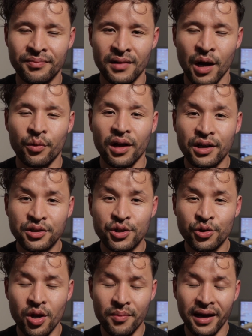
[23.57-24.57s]
I will also
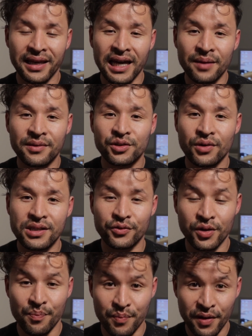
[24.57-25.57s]
show you my academic
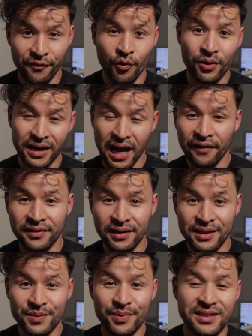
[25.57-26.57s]
transcript before and after
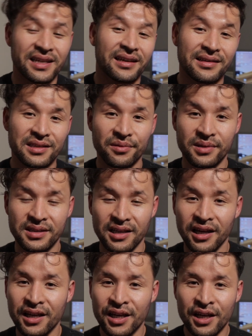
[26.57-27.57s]
this particular
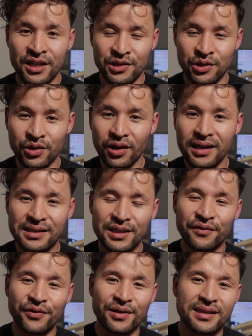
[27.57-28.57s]
semester, so you guys see
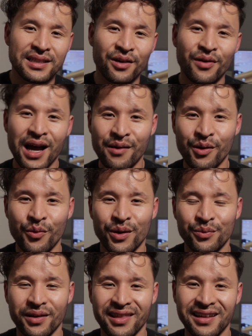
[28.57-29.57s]
for yourself how I
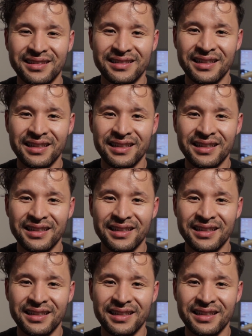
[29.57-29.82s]
went with it.